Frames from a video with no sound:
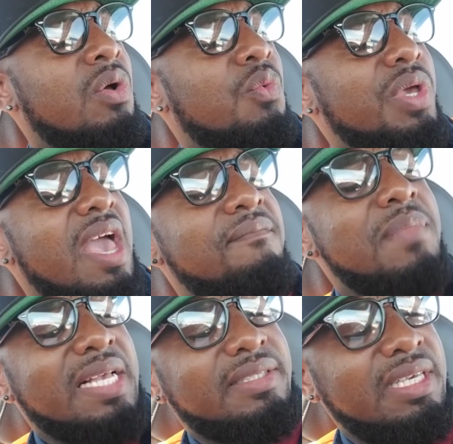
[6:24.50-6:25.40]
we have
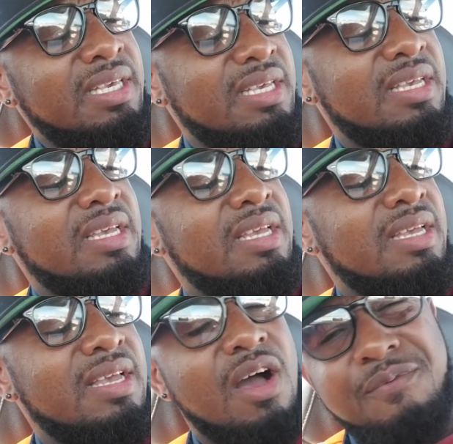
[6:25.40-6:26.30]
Messi.
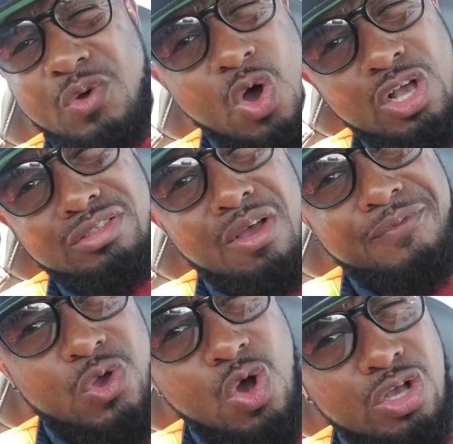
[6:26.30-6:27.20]
Of course,
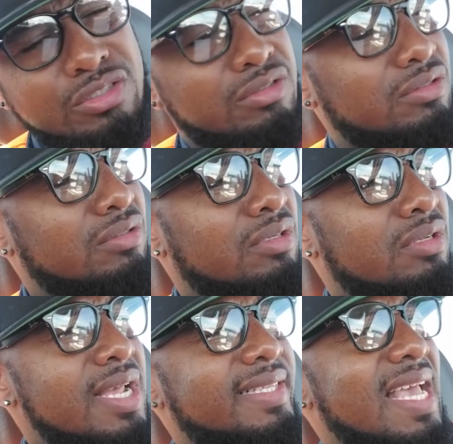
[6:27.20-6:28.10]

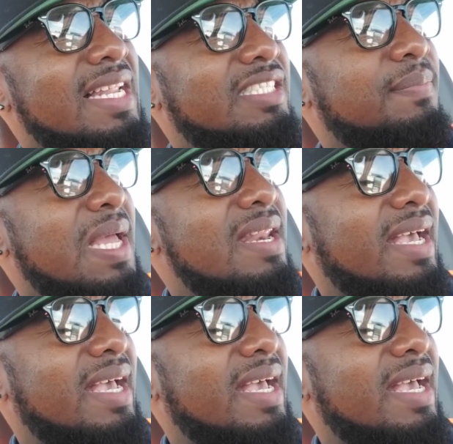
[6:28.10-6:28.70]
the talisman, the